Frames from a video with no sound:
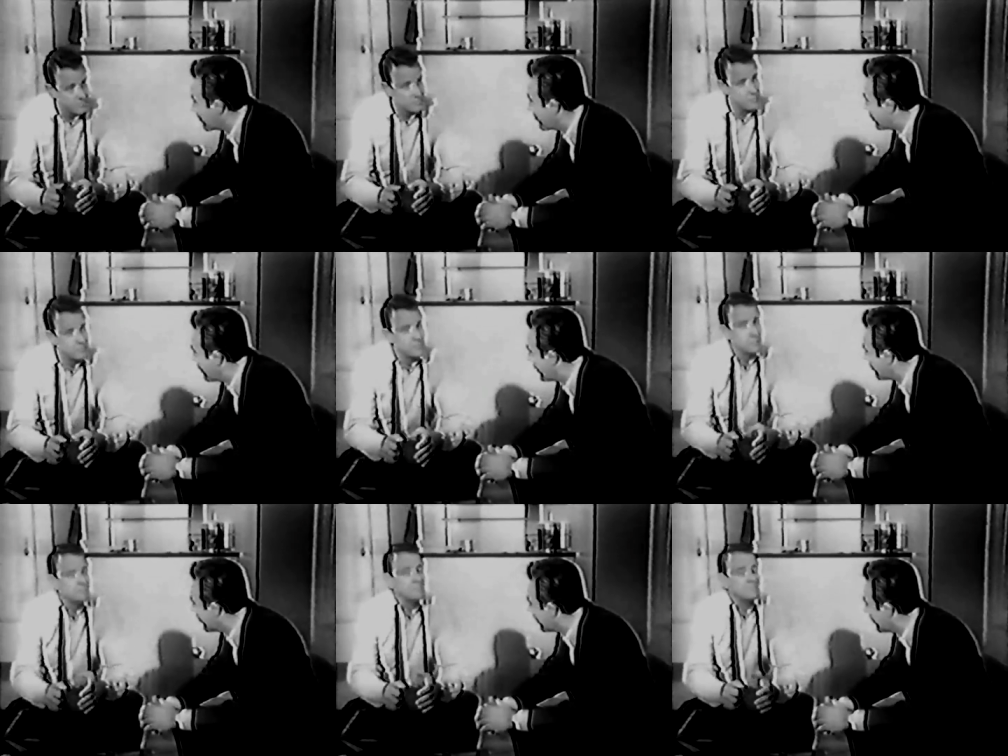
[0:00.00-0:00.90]
much free
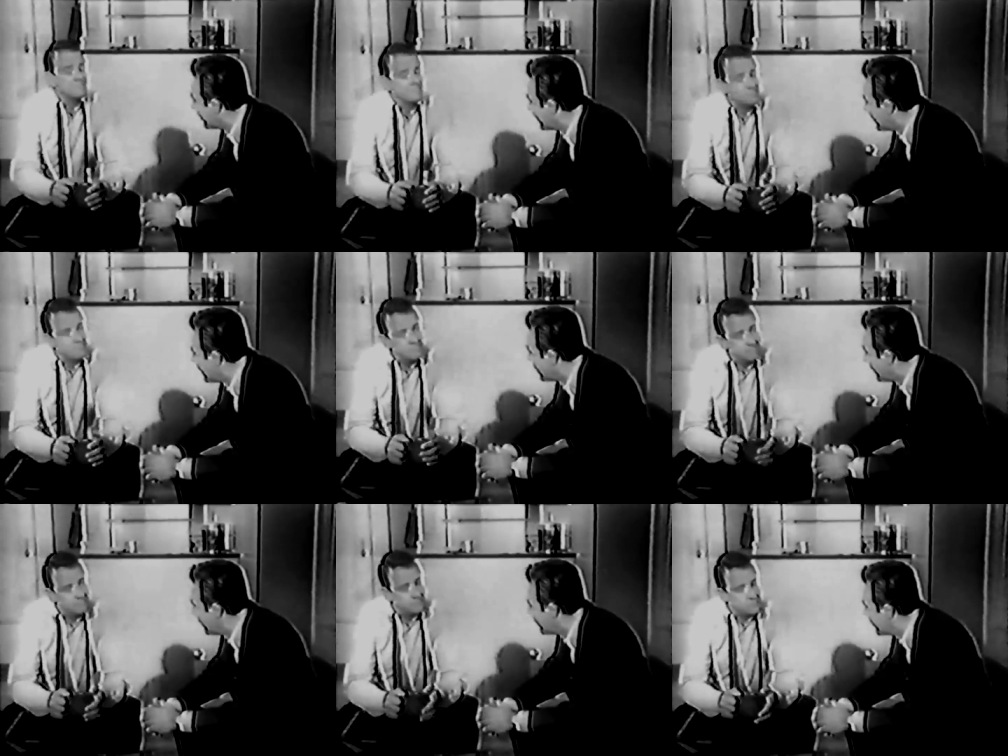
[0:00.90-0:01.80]
clinic work.
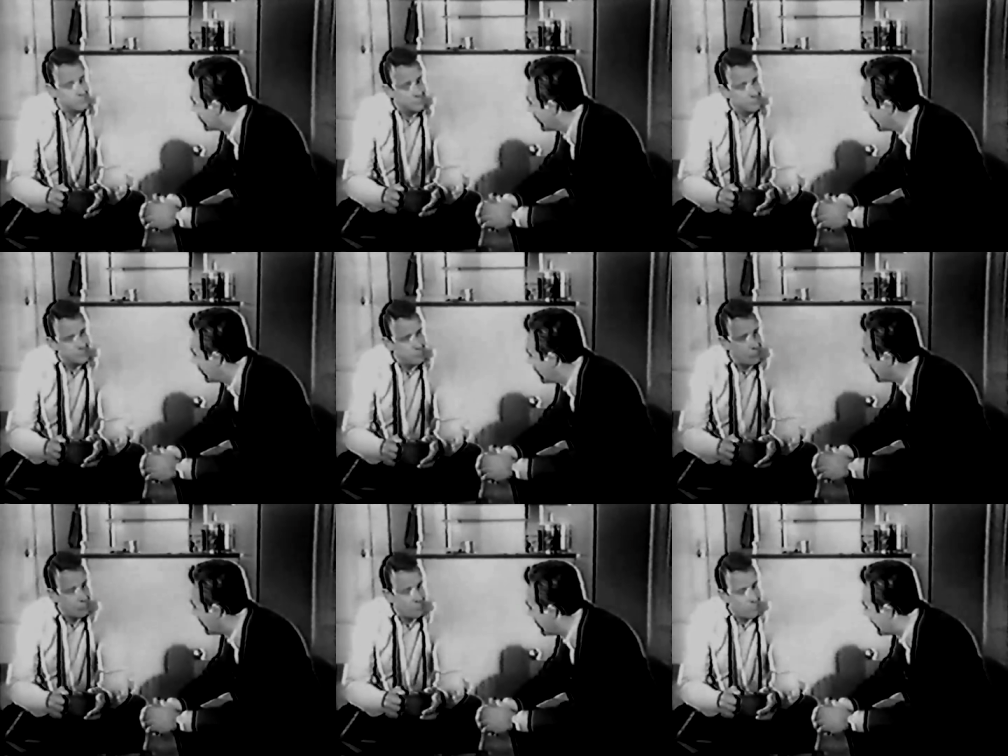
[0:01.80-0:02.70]
Takes a lot of
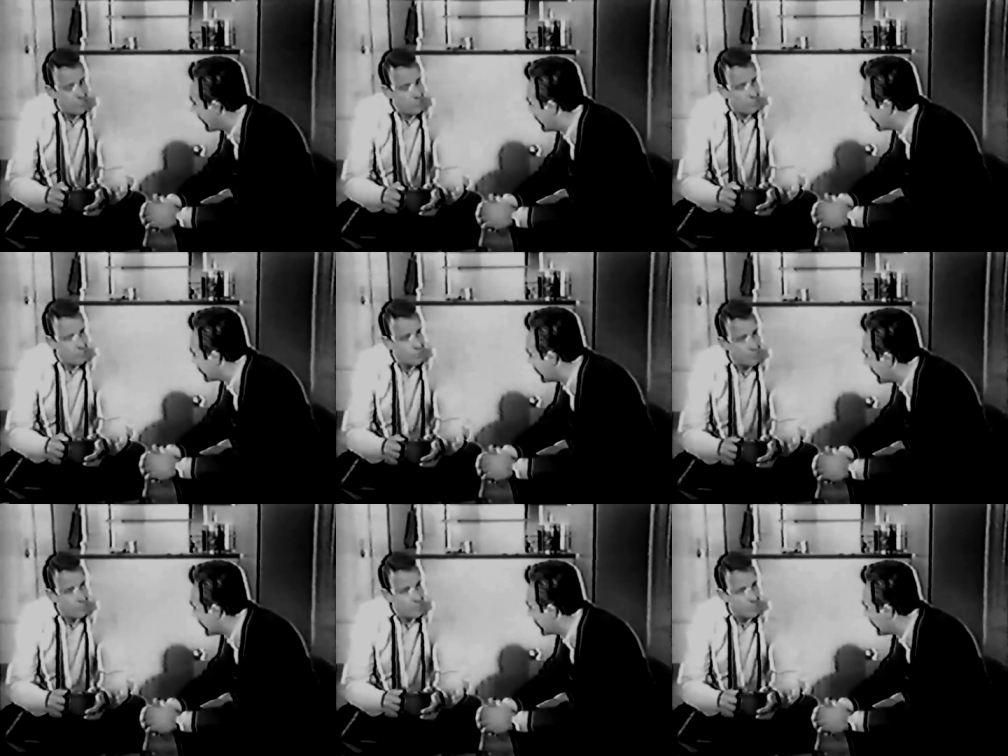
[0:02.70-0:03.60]
guts to dedicate
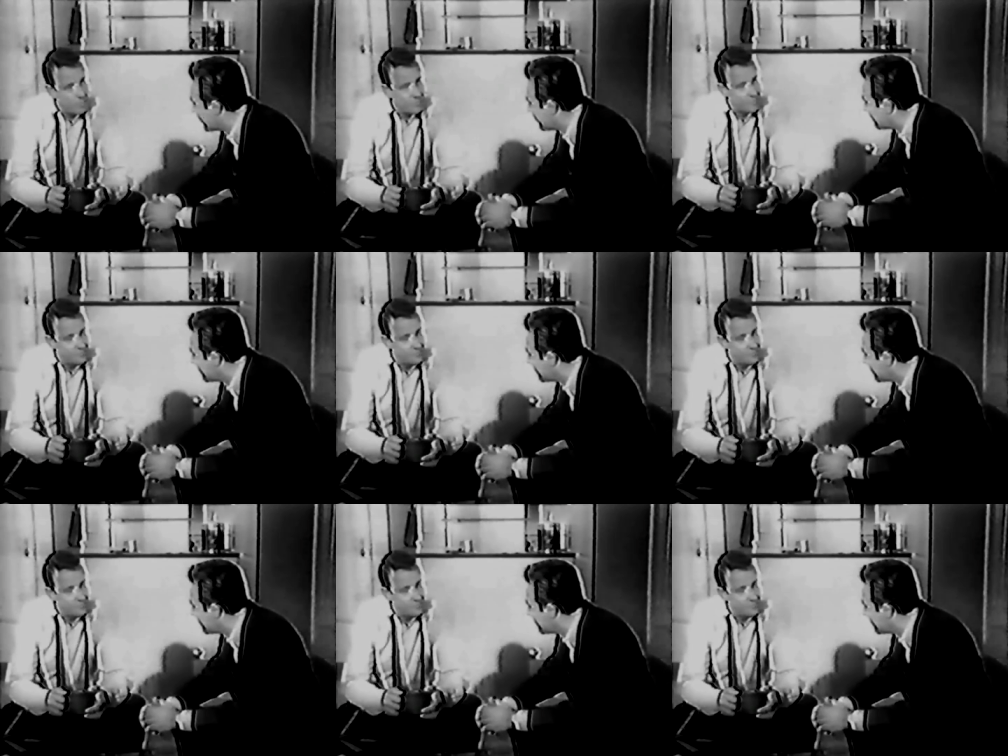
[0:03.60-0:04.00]
yourself like that.